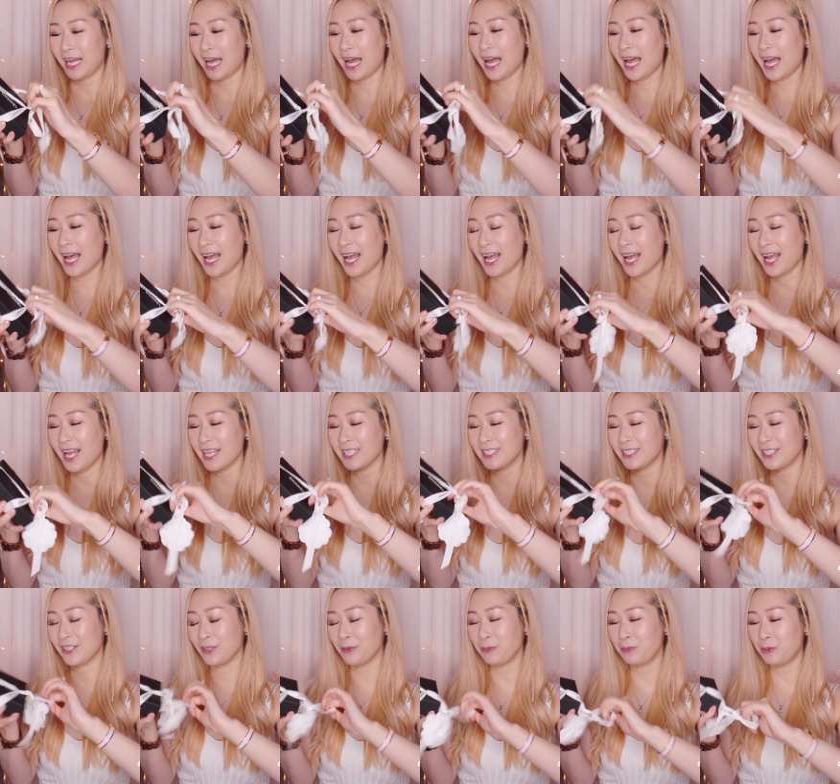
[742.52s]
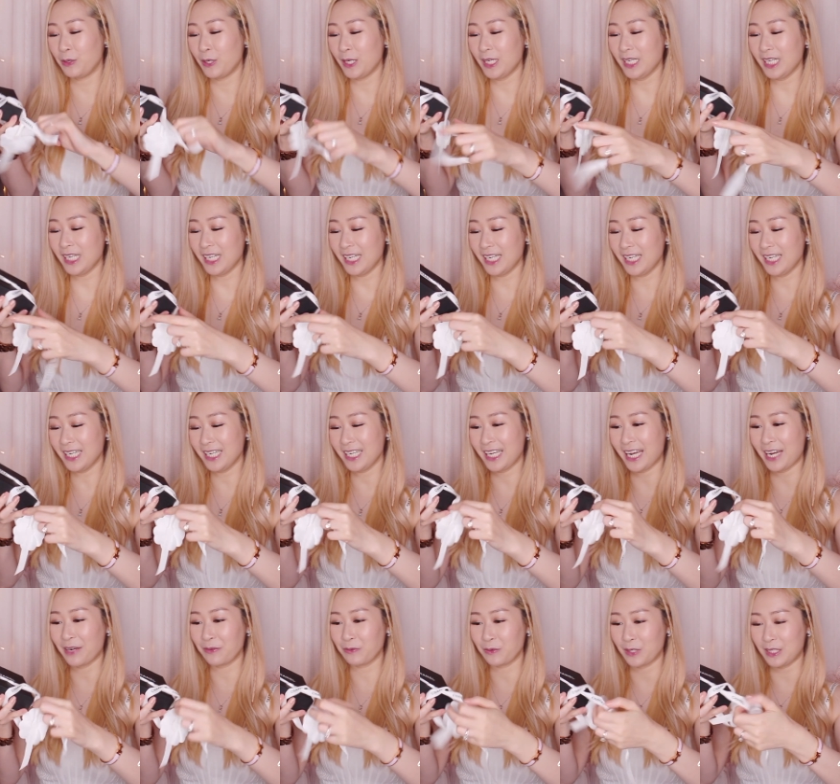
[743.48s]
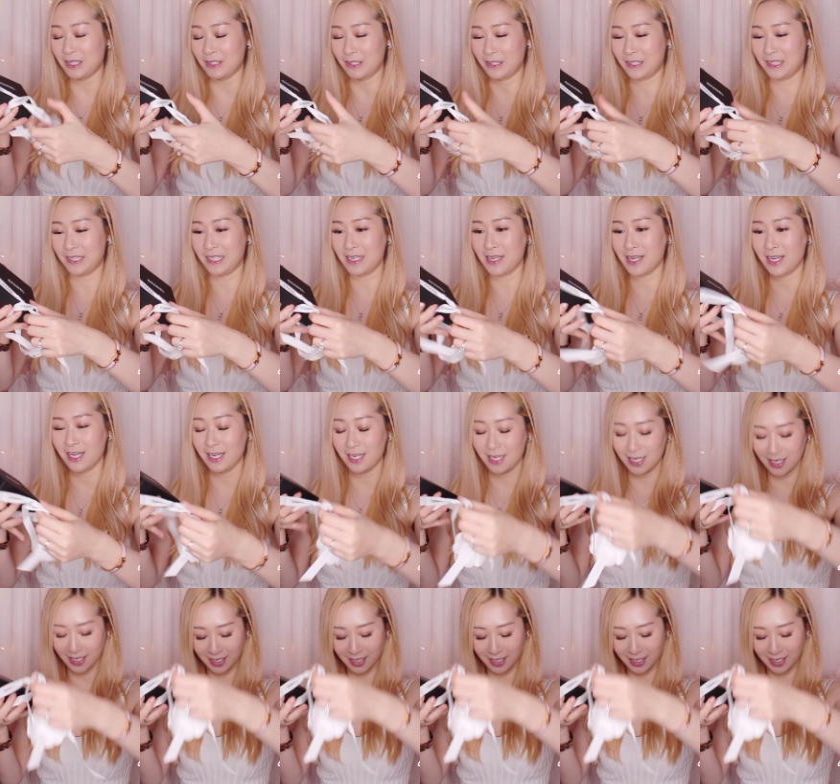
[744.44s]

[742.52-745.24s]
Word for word: Ah, so pretty, can't wait to see